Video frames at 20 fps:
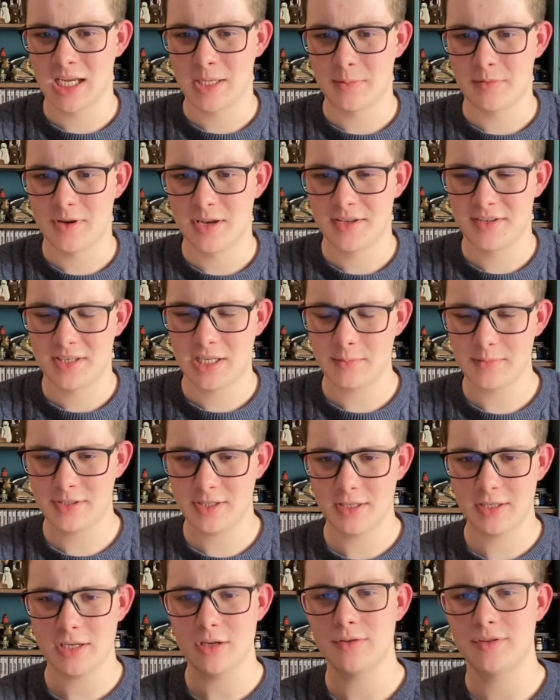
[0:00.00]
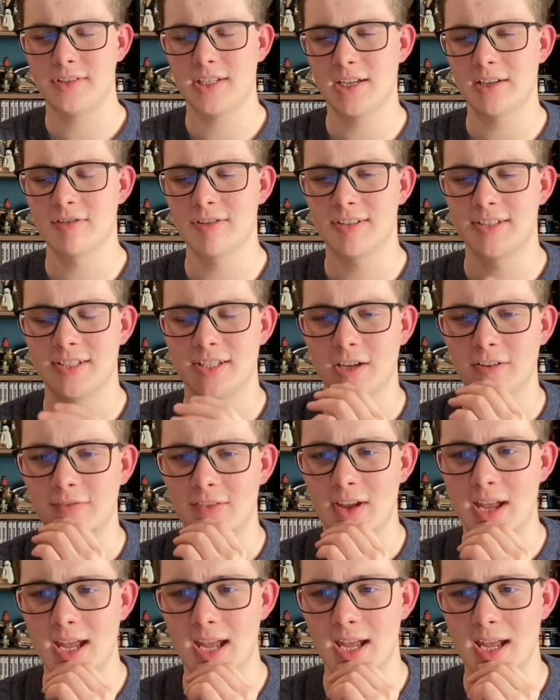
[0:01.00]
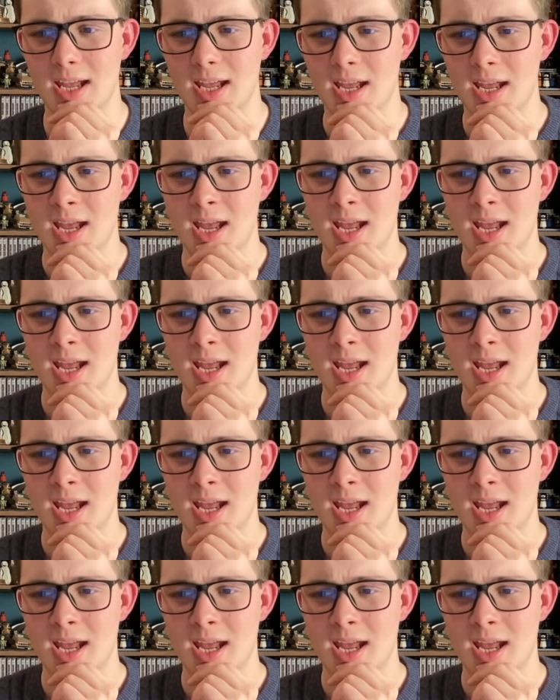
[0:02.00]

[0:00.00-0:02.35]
I mean, in terms of the new series stuff here